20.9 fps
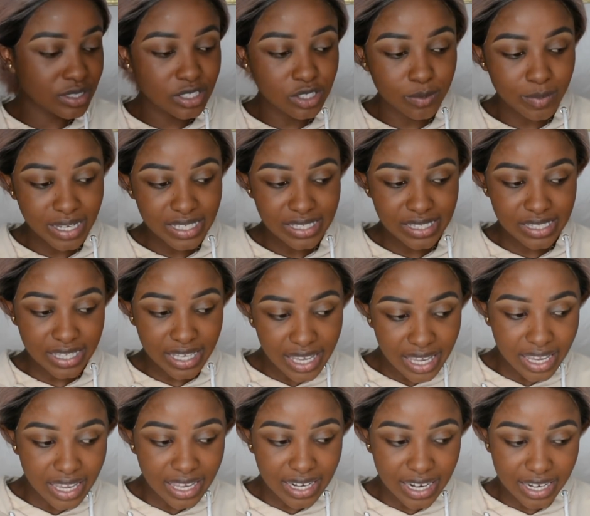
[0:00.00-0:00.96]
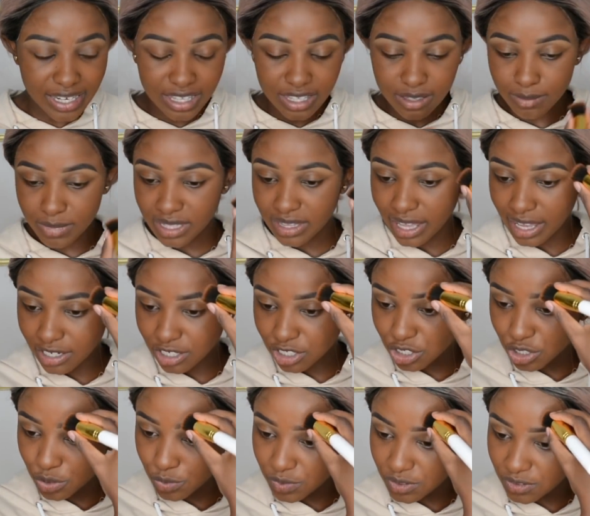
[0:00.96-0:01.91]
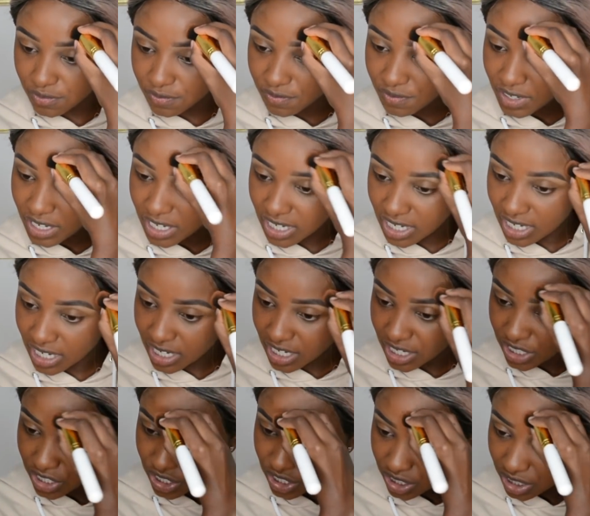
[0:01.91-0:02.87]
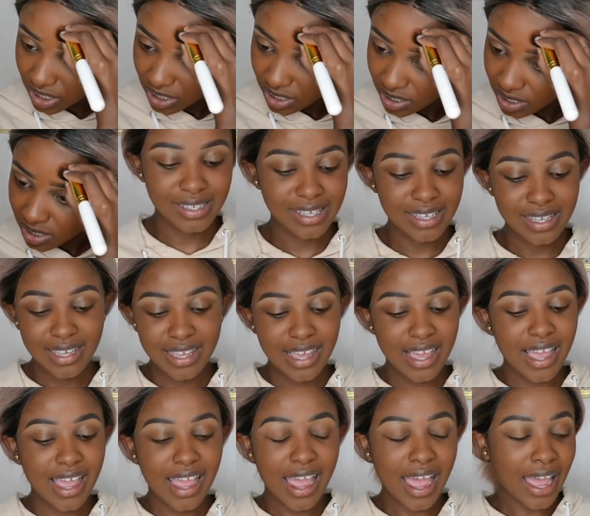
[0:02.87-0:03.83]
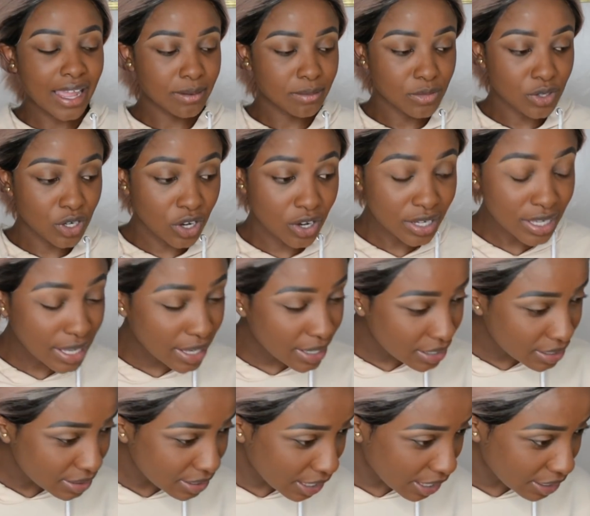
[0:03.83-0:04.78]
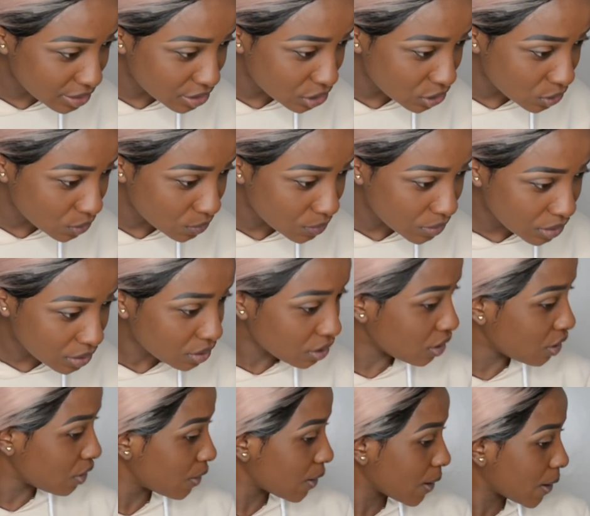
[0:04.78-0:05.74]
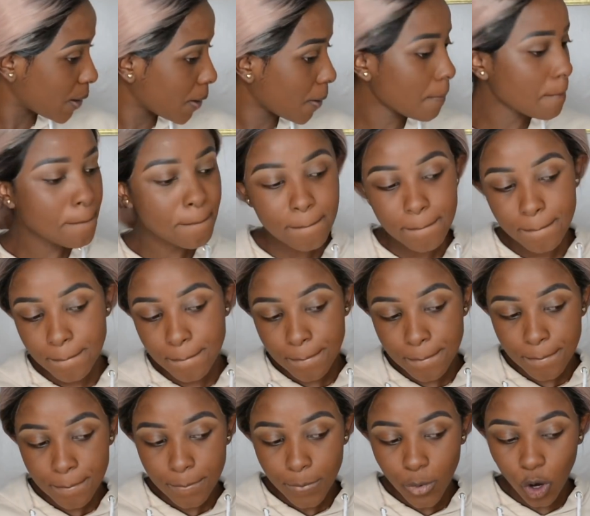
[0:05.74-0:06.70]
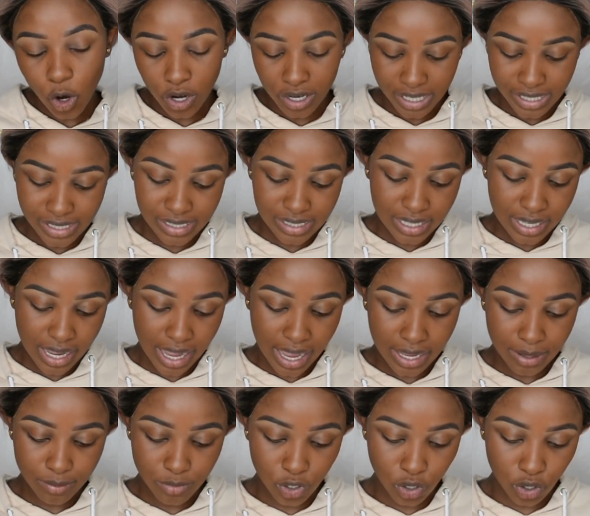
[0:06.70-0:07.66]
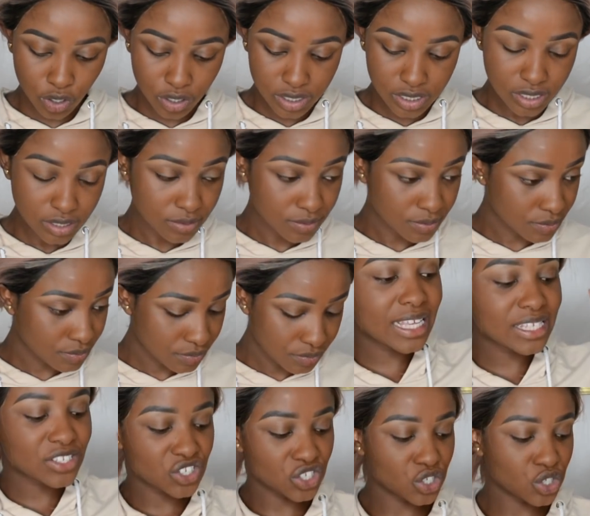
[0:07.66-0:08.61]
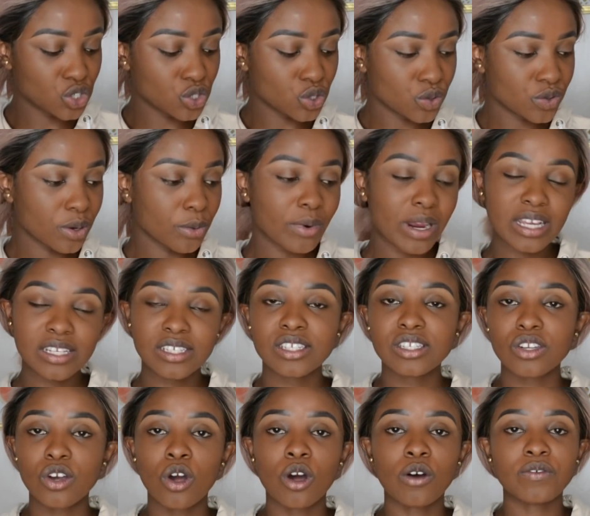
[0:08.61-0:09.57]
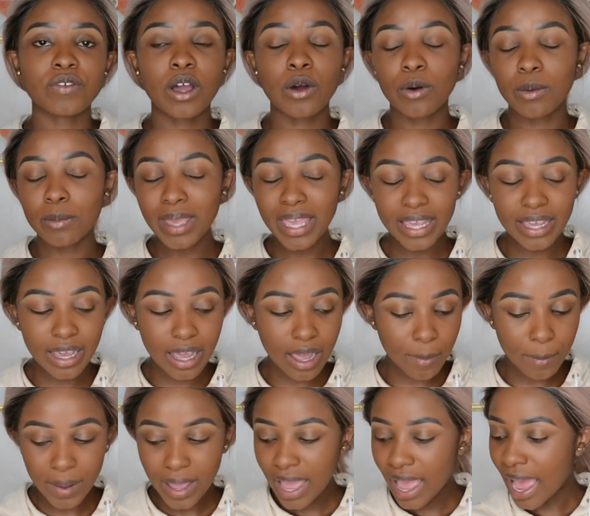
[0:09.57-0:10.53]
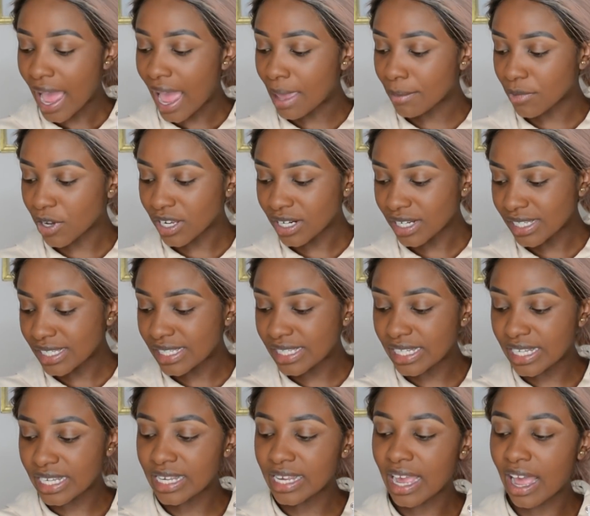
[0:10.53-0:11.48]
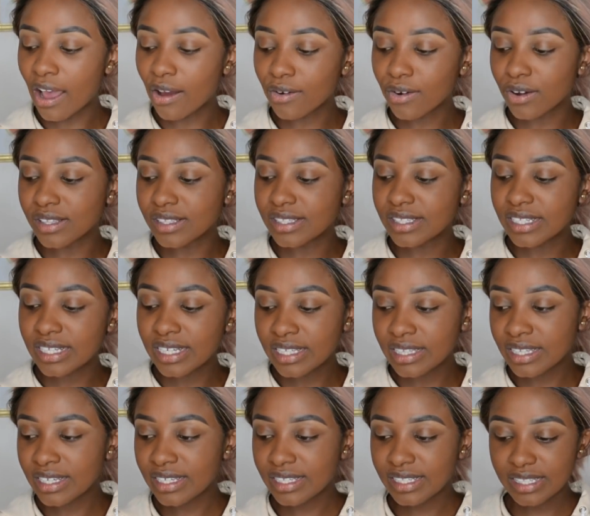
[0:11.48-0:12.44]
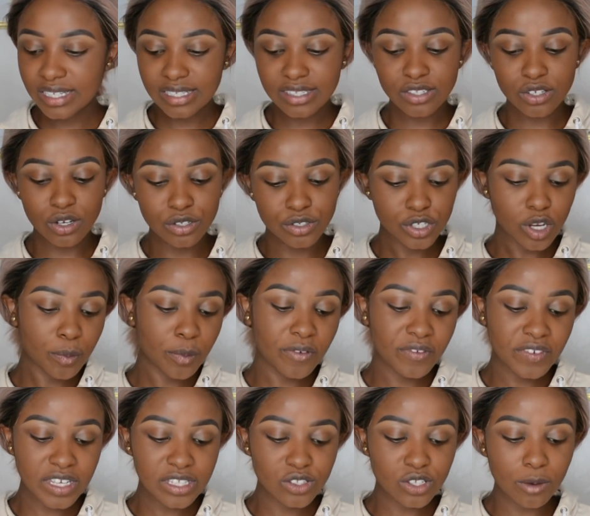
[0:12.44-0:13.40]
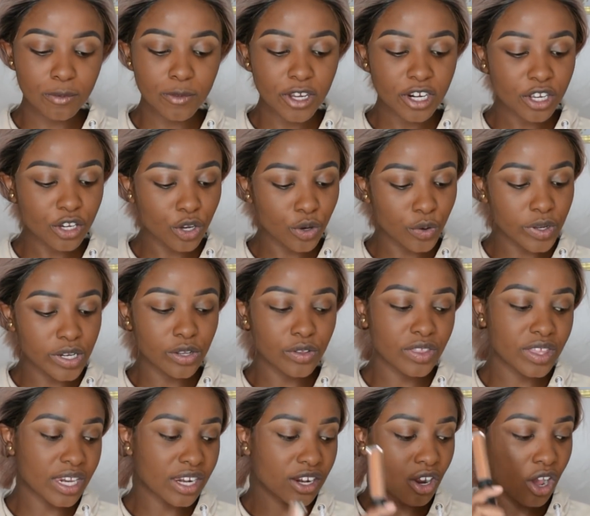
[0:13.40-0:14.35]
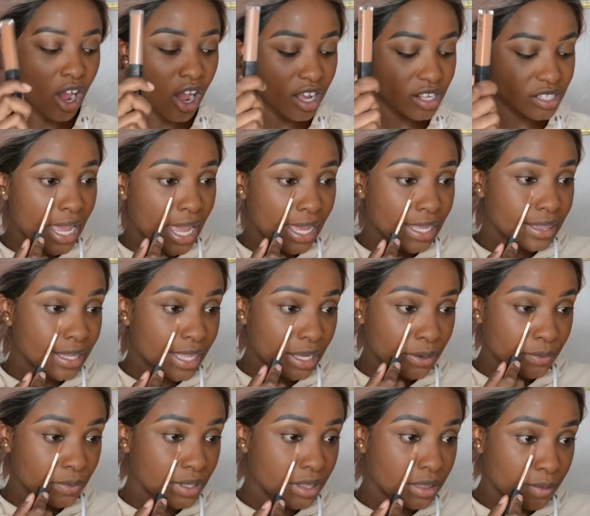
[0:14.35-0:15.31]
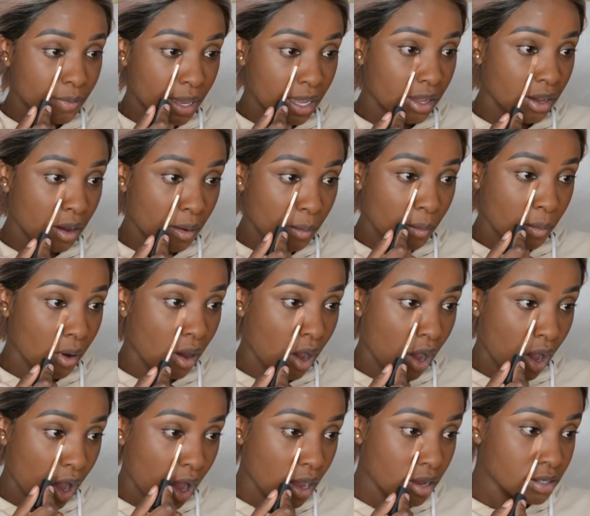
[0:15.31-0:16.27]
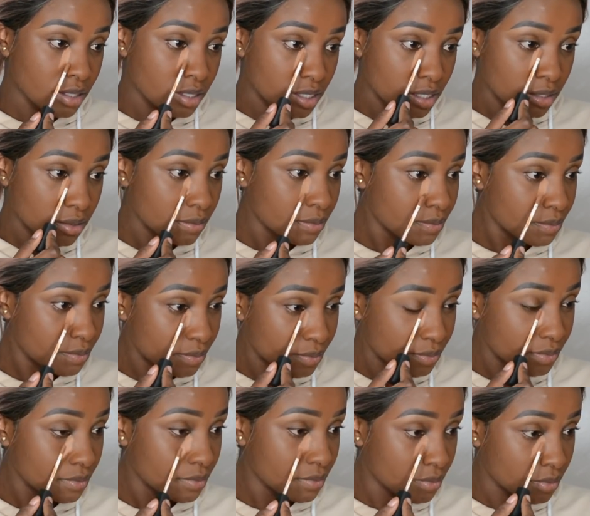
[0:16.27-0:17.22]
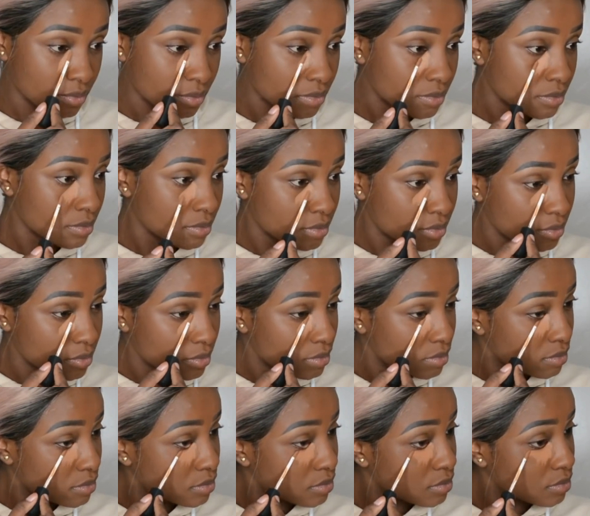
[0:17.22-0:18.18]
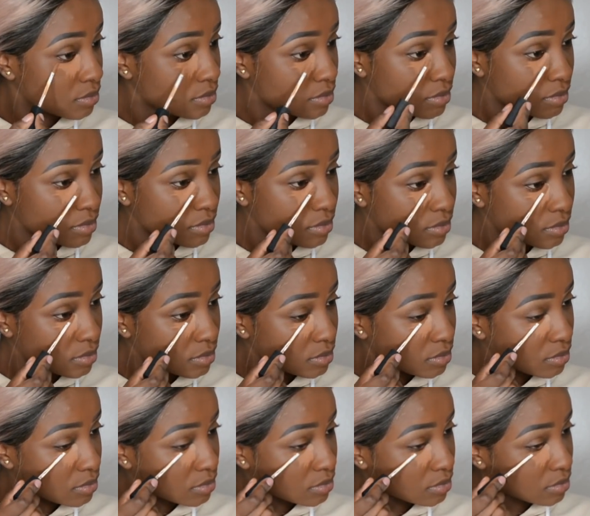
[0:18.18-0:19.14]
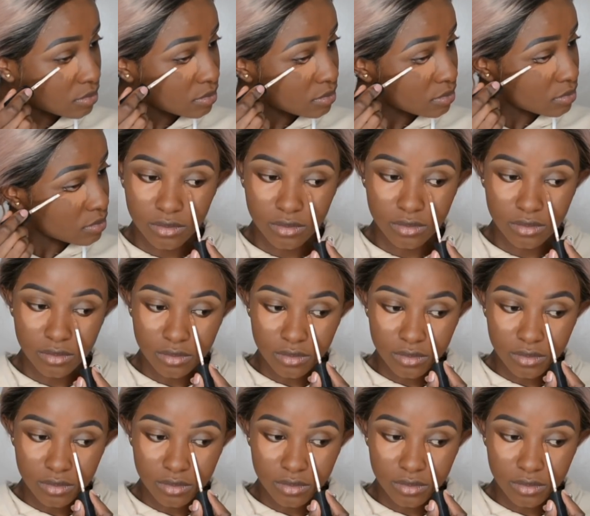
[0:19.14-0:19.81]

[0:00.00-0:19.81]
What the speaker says: into my skin and give me that dewy finish. I'm not getting that dewy look. Honestly, I'm not. Let's just do the rest of our makeup. I'm gonna see how concealer sits on top of it. So I'm gonna go in with a NARS Radiant Creamy Concealer, and this is in Amande. I'm just going to use this to highlight.